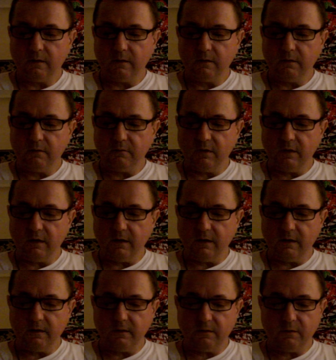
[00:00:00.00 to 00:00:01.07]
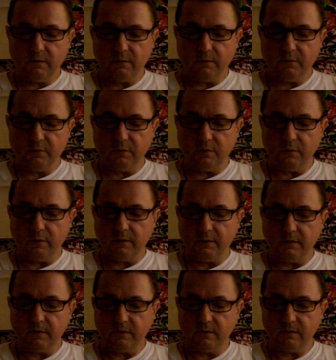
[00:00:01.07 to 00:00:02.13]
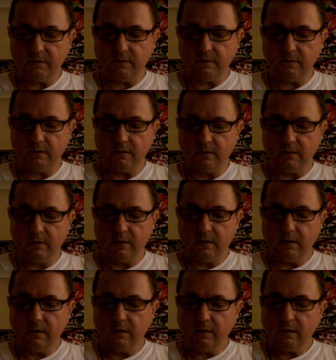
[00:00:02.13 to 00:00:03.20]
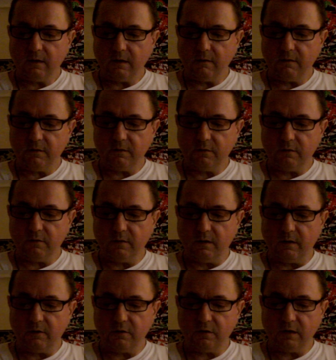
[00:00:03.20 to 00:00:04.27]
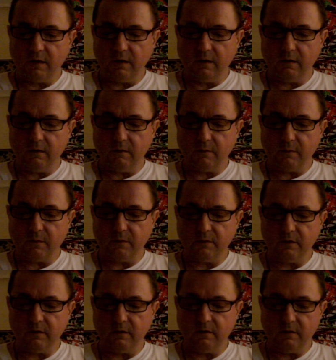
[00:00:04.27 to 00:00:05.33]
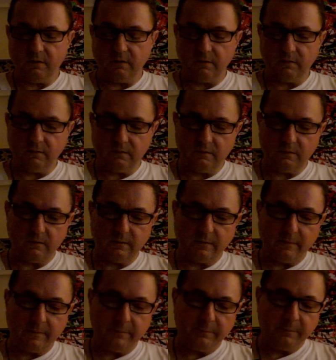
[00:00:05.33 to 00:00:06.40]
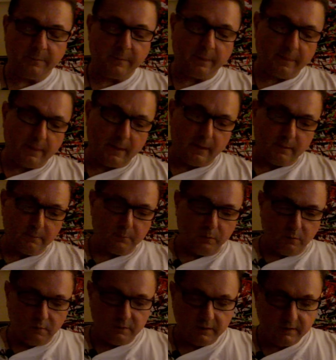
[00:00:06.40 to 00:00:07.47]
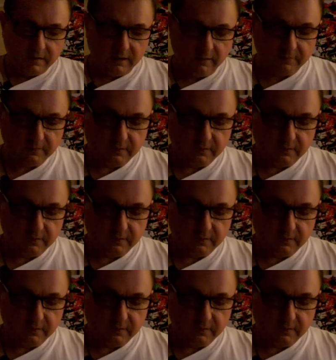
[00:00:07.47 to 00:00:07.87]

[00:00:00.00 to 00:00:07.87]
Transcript: You really need to come through on this. Kerry stood there shaking, almost in tears. Pull yourself